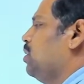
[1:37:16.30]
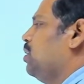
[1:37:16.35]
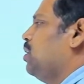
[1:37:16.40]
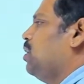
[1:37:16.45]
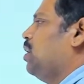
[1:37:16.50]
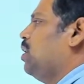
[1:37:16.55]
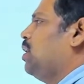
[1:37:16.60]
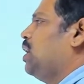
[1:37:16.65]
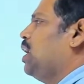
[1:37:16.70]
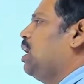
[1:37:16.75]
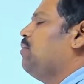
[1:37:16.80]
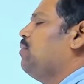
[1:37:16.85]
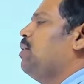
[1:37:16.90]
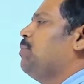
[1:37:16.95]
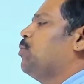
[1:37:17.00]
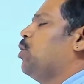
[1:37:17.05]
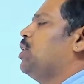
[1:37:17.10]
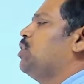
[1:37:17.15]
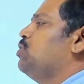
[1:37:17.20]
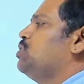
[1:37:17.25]
Now I am going
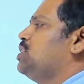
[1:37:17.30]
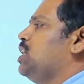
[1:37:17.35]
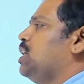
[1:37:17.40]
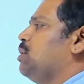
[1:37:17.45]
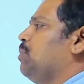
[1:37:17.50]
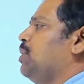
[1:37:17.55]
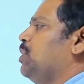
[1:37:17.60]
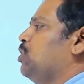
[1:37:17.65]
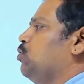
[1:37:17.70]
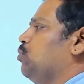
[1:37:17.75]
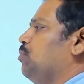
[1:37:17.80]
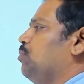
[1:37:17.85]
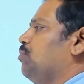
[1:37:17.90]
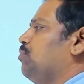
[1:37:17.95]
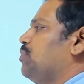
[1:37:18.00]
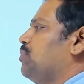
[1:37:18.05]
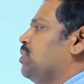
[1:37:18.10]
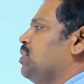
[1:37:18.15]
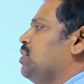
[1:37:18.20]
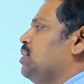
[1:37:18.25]
to statement 2.
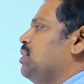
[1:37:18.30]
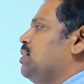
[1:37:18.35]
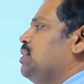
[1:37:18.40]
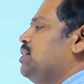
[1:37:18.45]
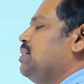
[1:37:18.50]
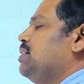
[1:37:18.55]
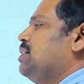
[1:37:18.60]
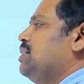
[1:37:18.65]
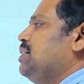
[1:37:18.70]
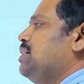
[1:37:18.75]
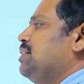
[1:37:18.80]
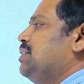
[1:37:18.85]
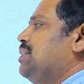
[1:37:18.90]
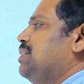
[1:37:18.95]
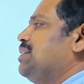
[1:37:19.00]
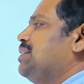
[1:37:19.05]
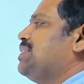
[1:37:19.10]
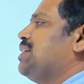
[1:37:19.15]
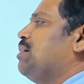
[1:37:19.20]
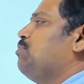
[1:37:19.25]
The
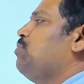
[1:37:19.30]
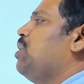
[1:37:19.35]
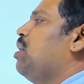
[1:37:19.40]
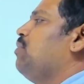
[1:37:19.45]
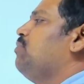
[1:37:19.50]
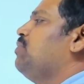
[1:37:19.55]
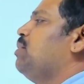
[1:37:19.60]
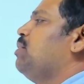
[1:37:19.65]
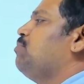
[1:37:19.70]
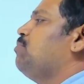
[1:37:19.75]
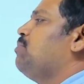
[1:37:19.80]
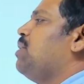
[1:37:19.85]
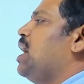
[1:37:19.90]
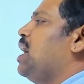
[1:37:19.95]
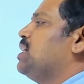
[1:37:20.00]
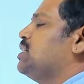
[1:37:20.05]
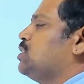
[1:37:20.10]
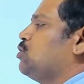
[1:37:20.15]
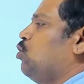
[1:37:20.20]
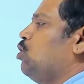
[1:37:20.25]
sum of the marks
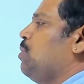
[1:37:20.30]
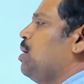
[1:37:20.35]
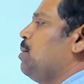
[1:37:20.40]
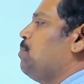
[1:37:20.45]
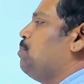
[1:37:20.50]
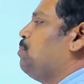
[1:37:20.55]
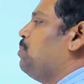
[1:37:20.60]
scored by P and